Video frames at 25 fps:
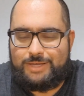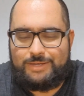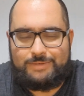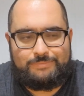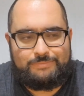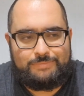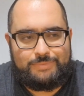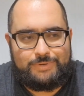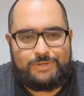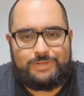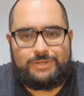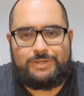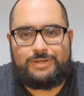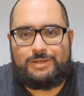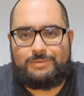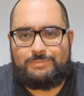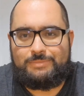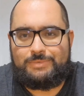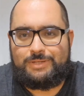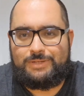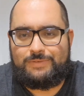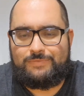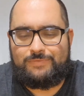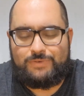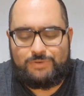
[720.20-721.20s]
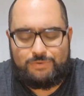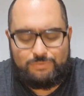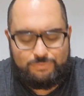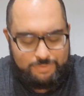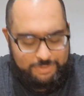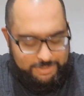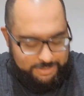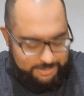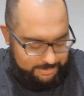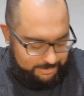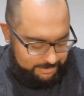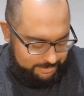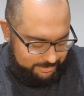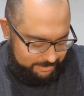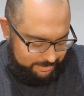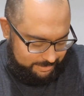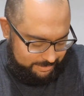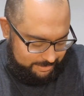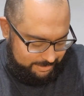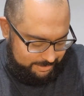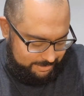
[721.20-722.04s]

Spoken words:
that, but I believe there was.